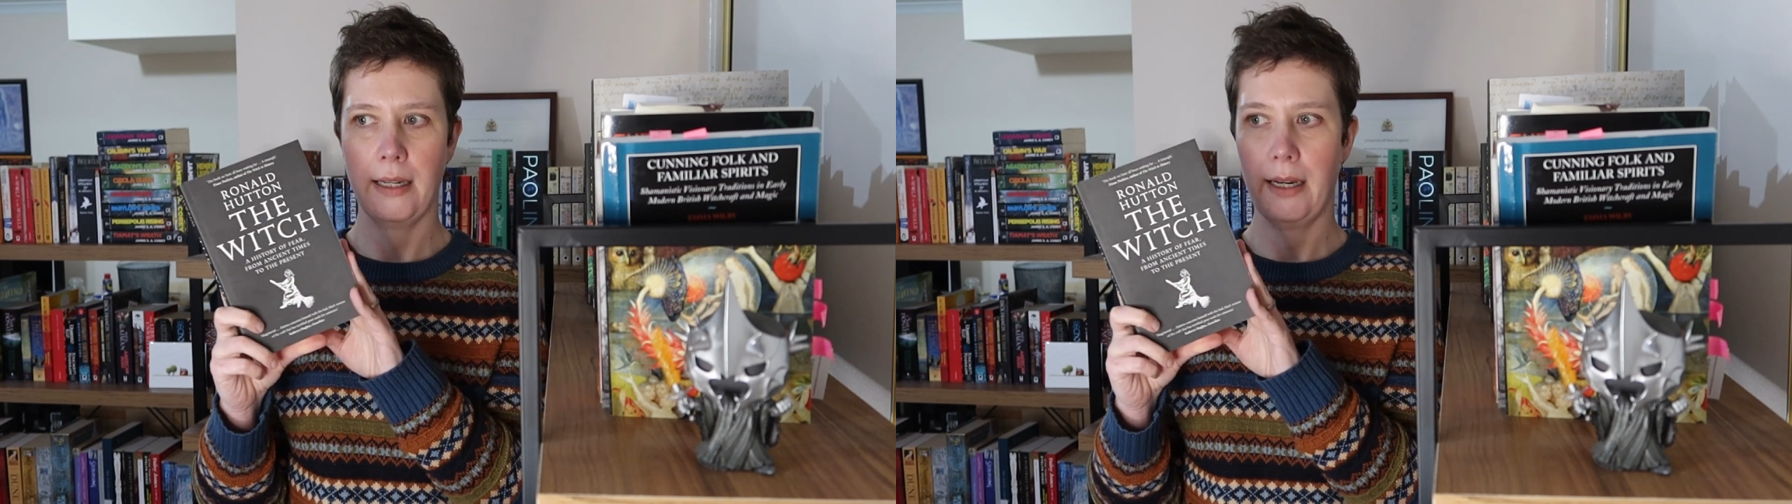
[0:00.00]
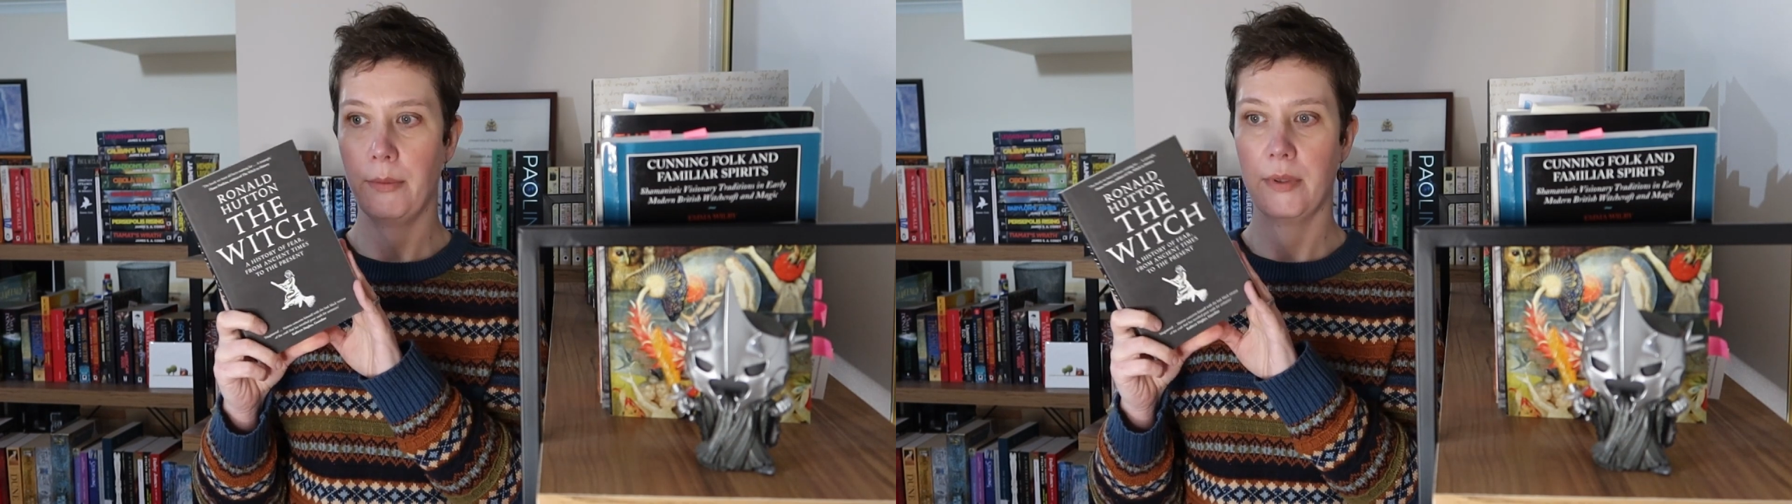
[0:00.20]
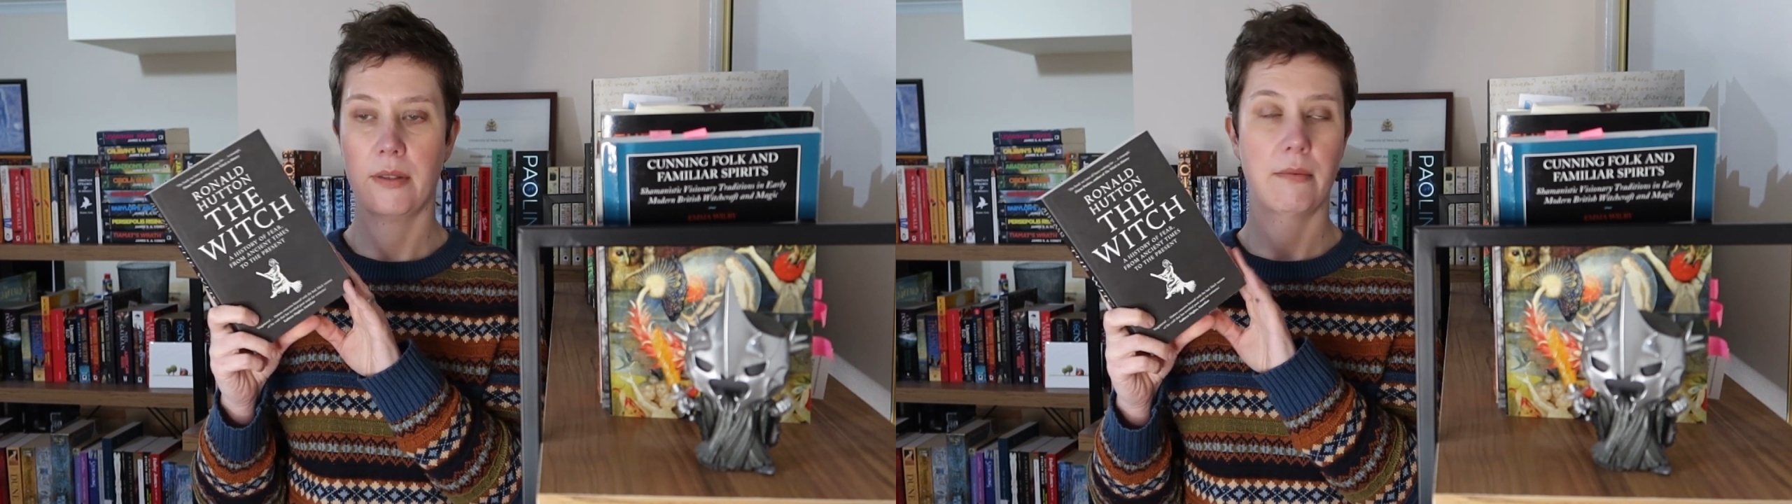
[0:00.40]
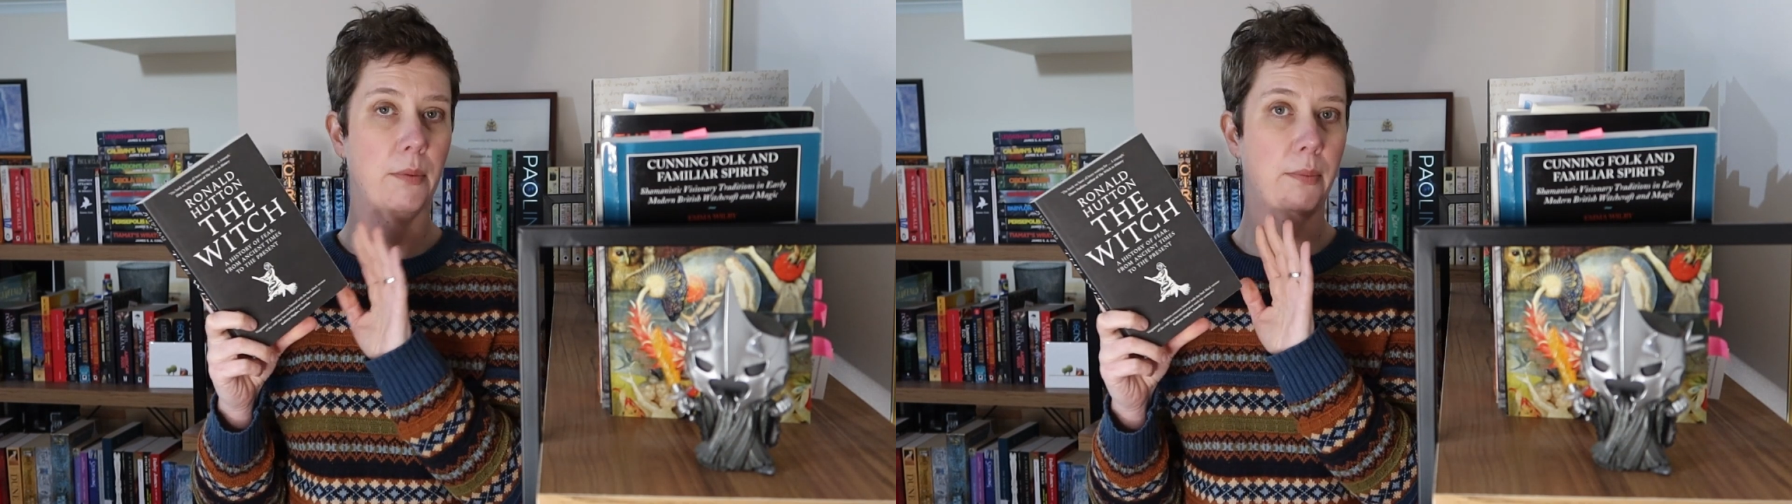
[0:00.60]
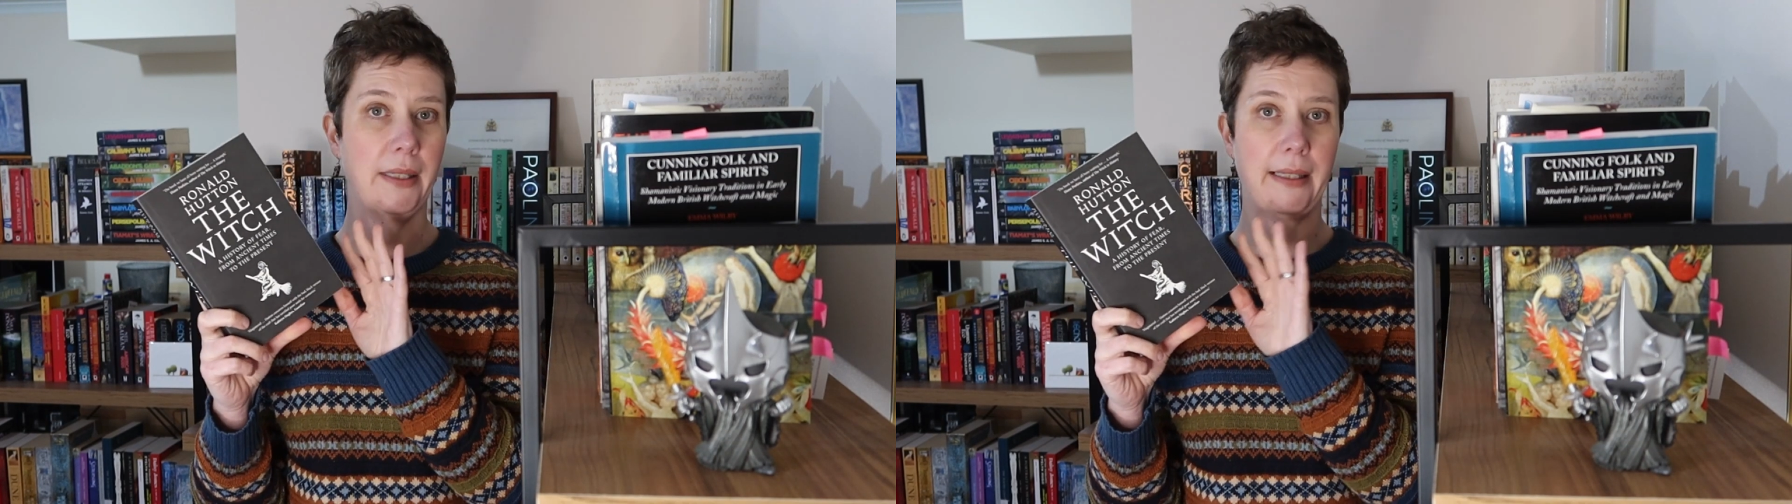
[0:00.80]
it was
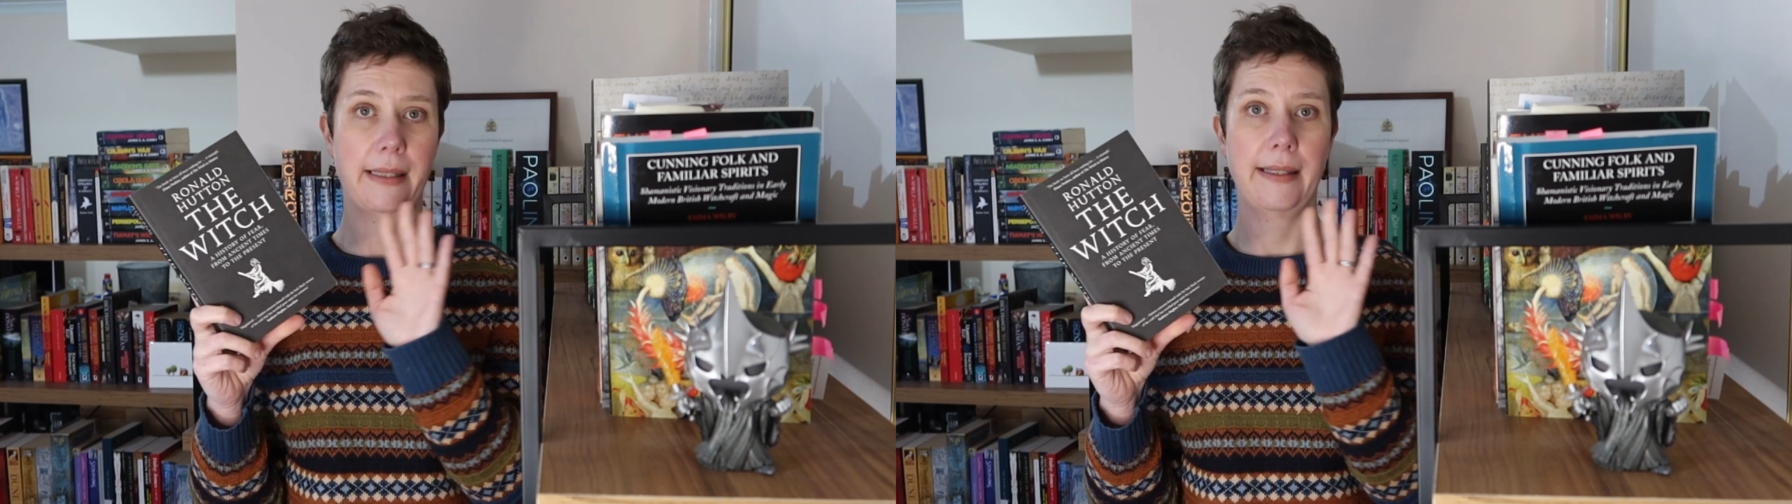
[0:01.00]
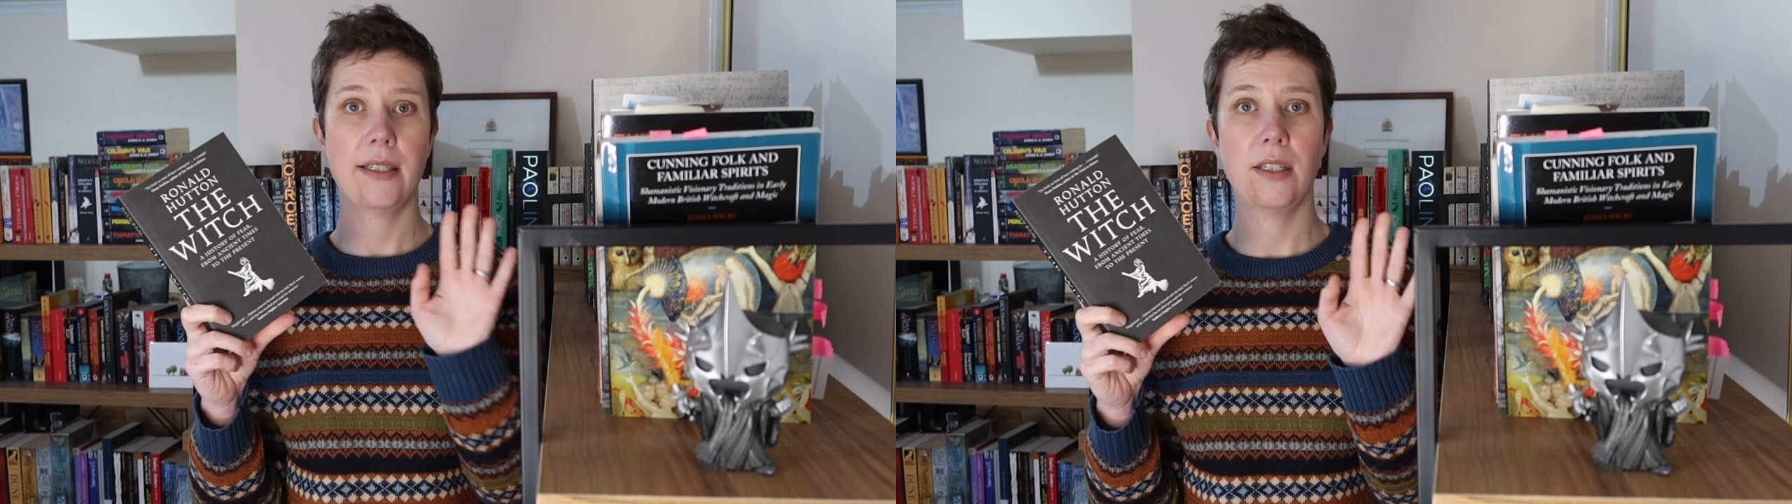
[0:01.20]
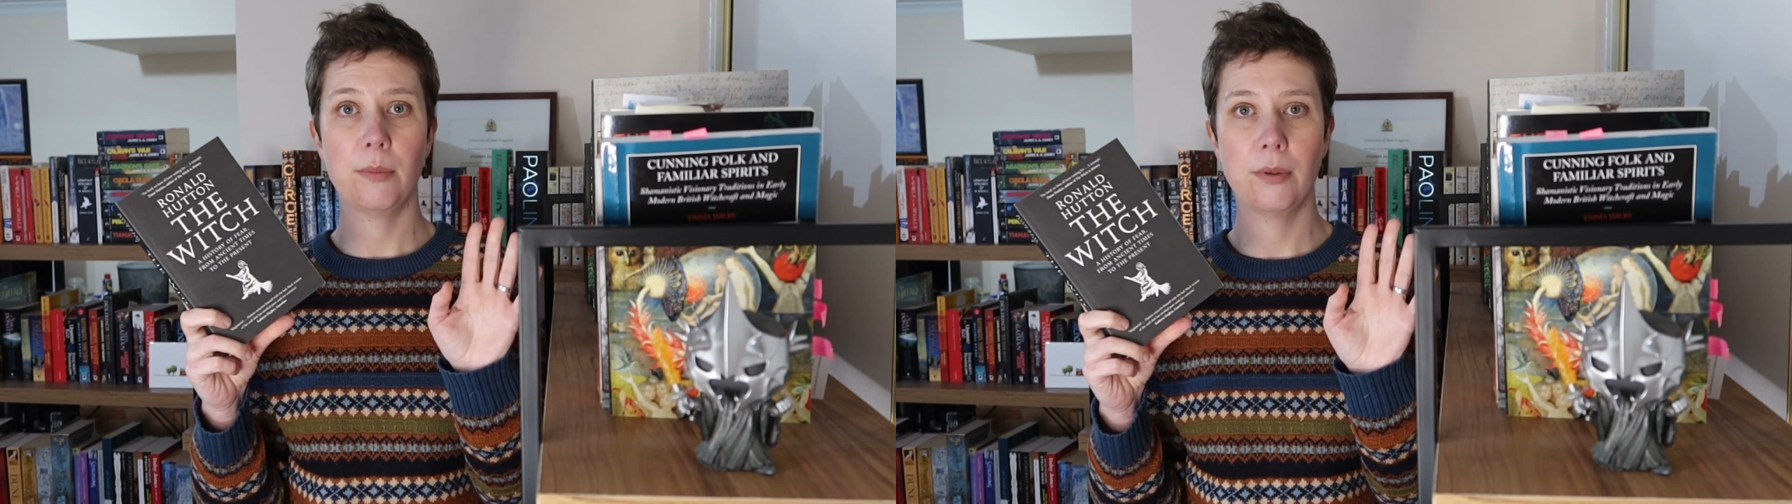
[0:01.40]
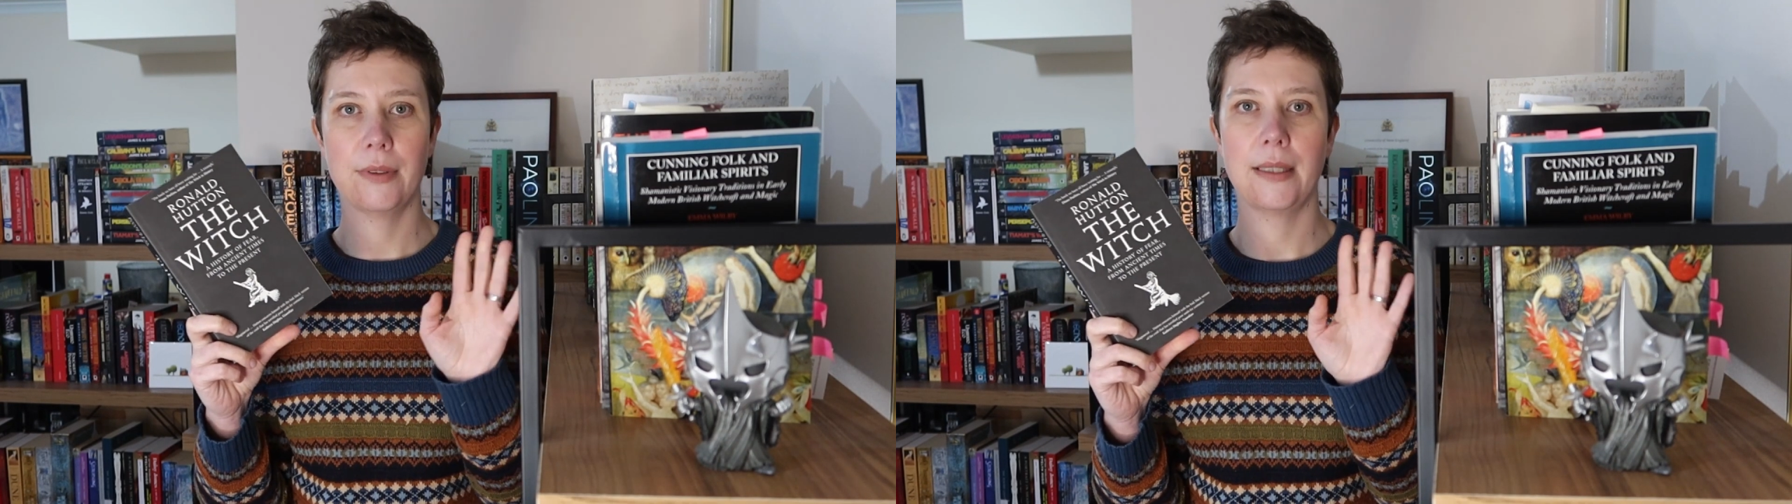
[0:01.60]
completely listenable.